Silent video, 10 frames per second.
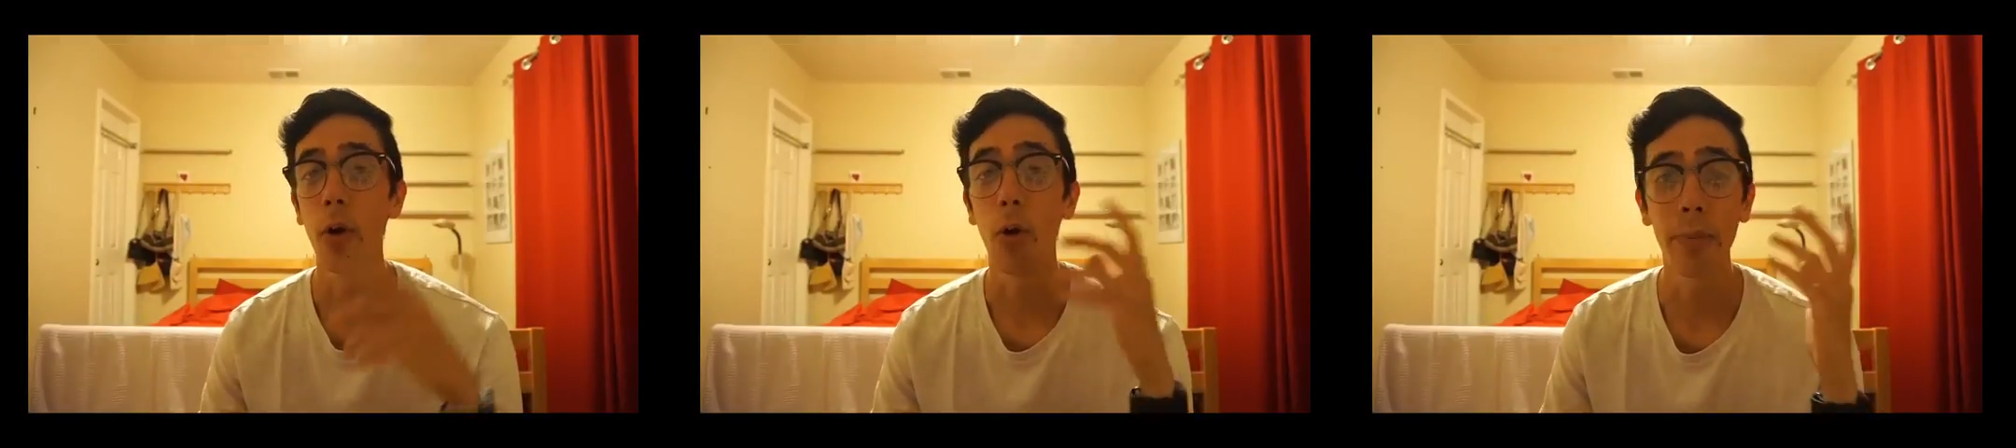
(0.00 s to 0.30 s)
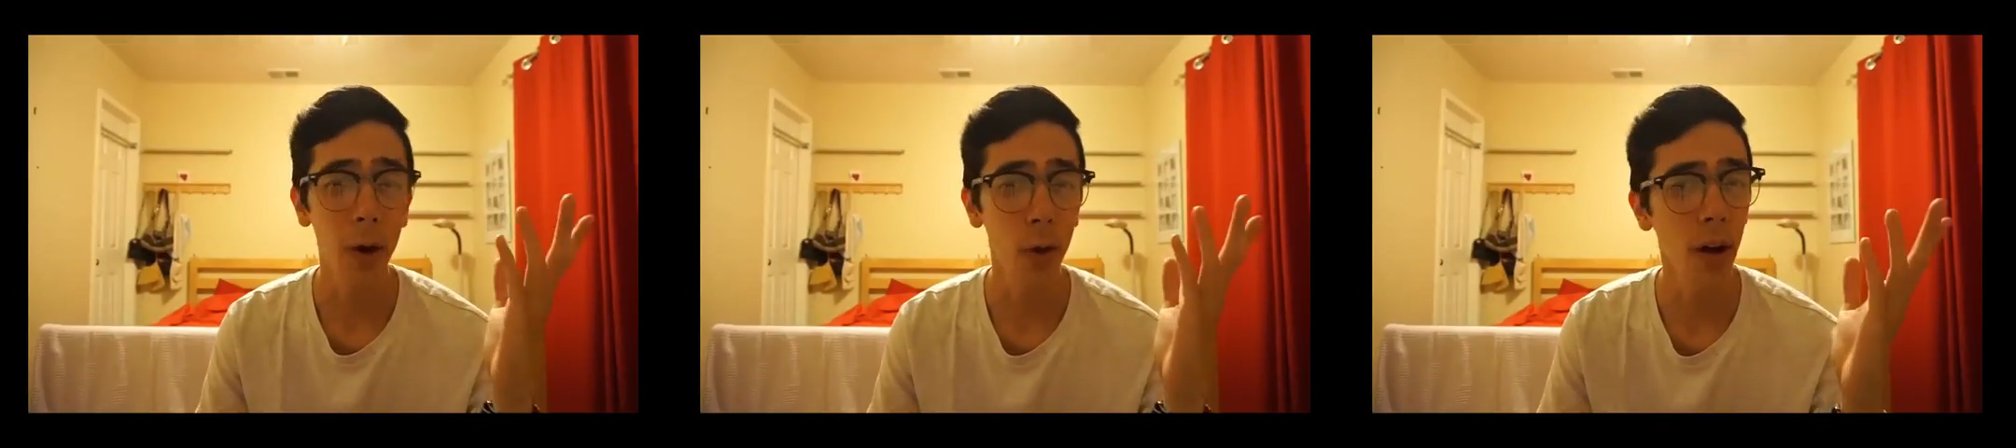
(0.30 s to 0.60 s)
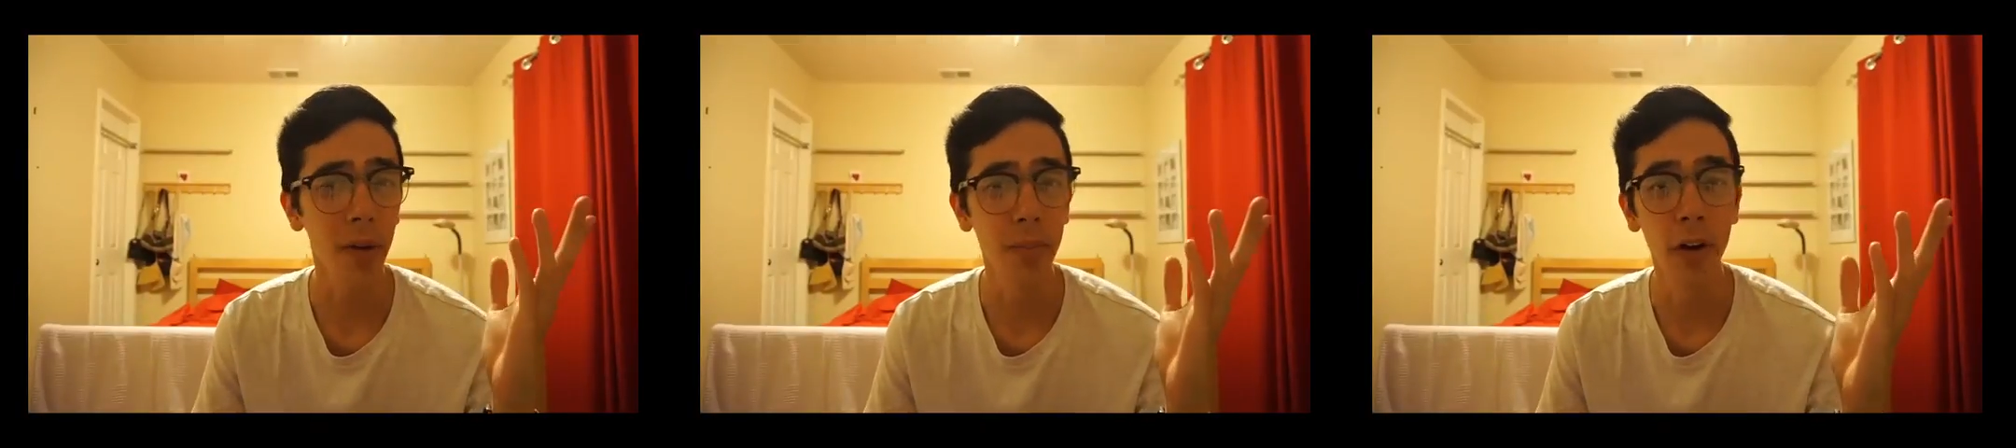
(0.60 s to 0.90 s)
or
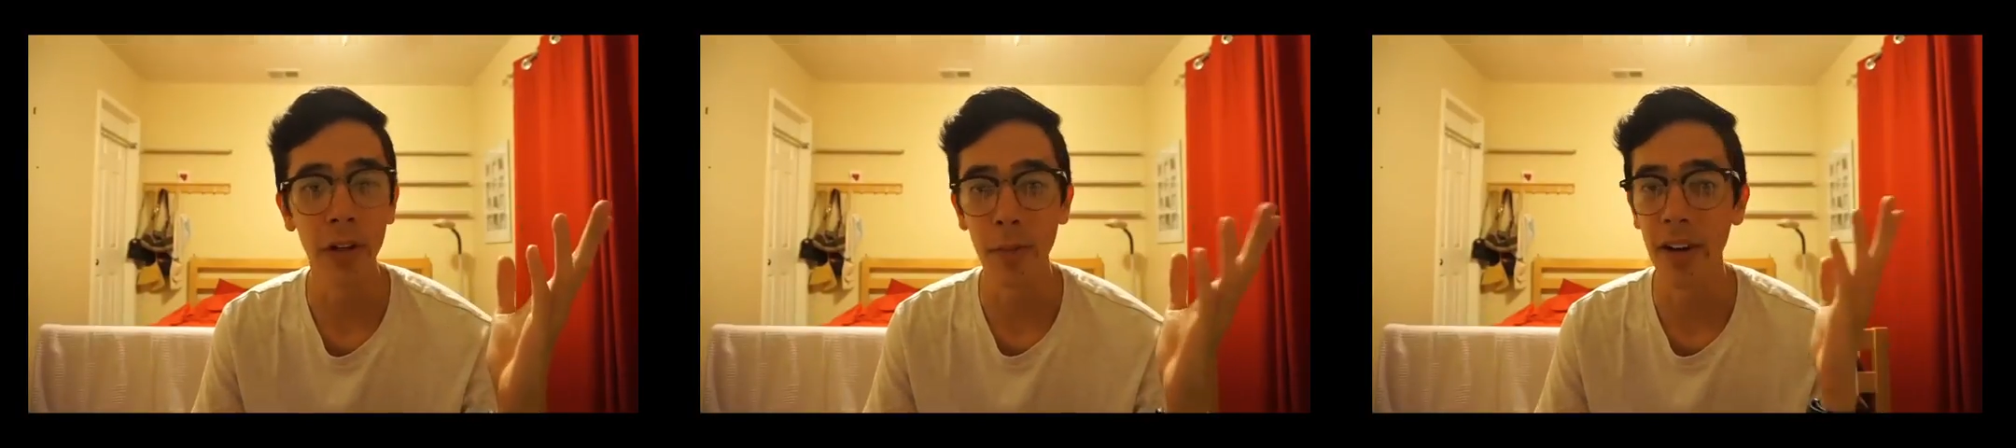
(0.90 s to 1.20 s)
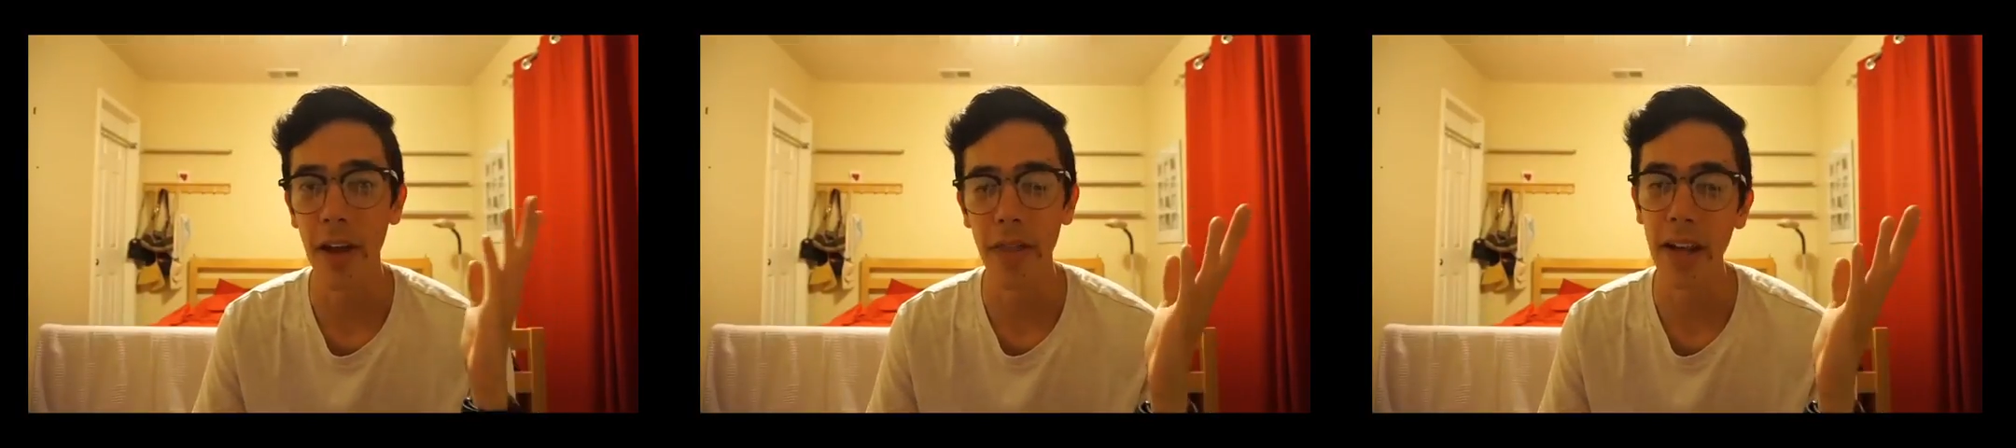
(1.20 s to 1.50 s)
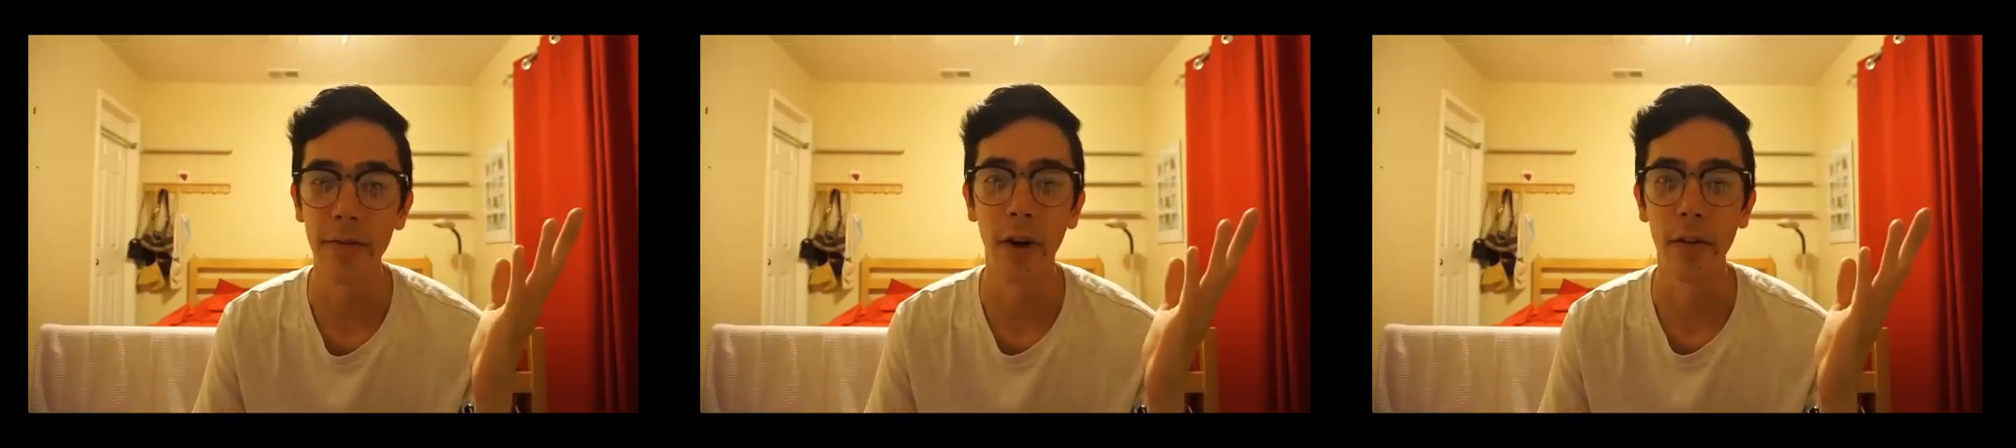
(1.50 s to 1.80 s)
power up my Pokemon and
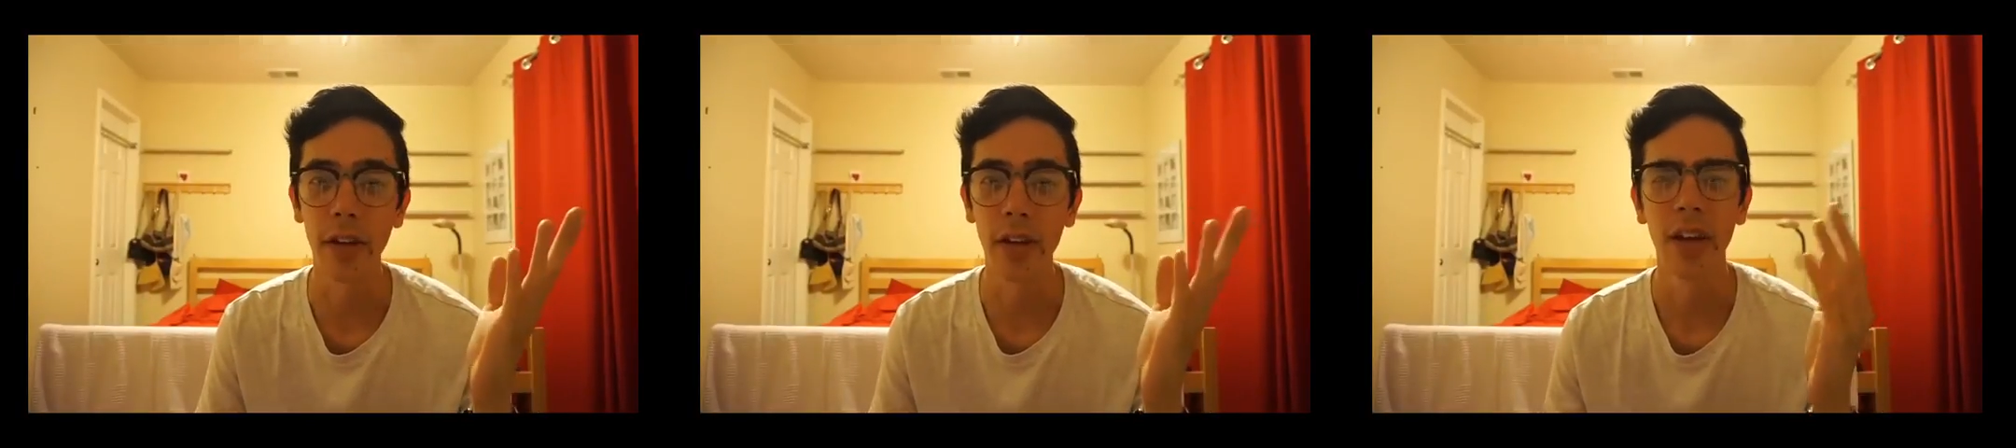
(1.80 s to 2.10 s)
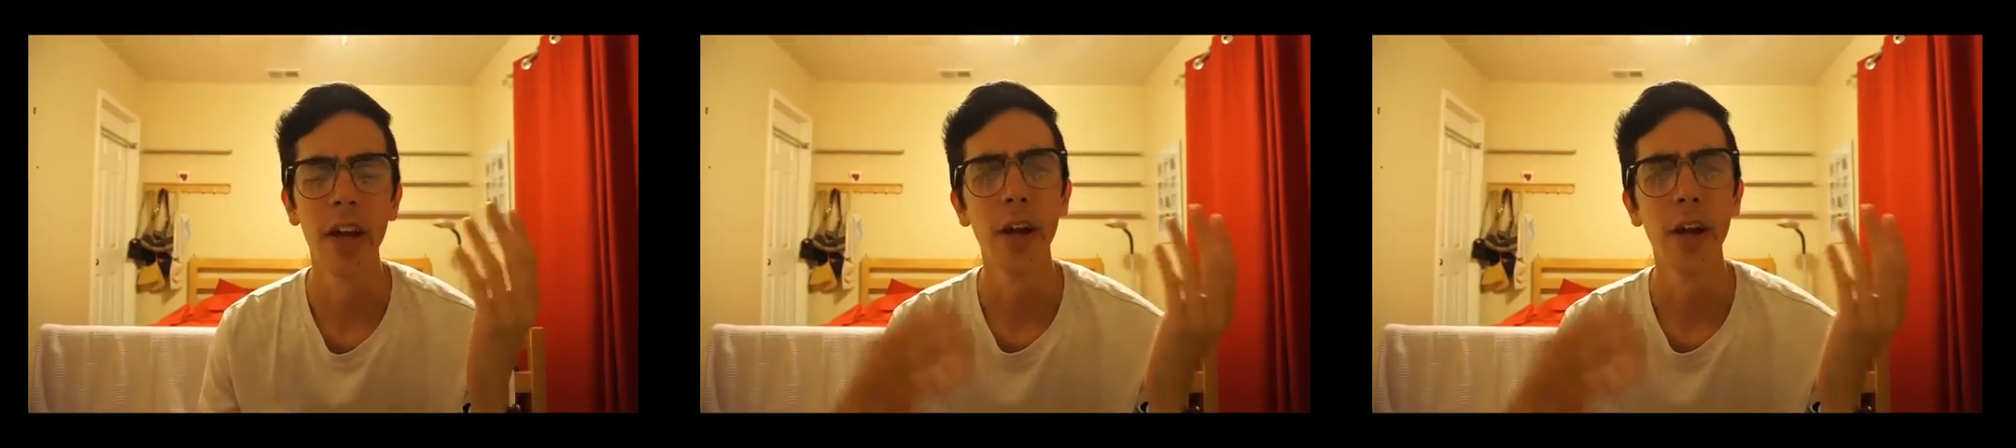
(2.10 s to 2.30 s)
then evolve it?